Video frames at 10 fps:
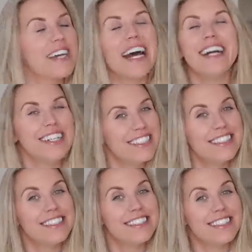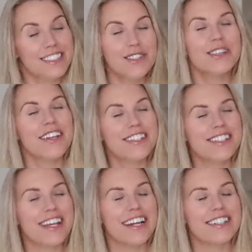you'll
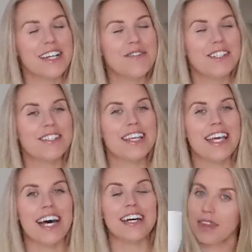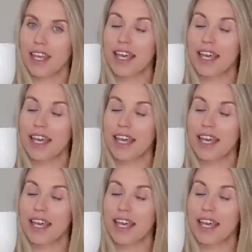understand. Let me just say that.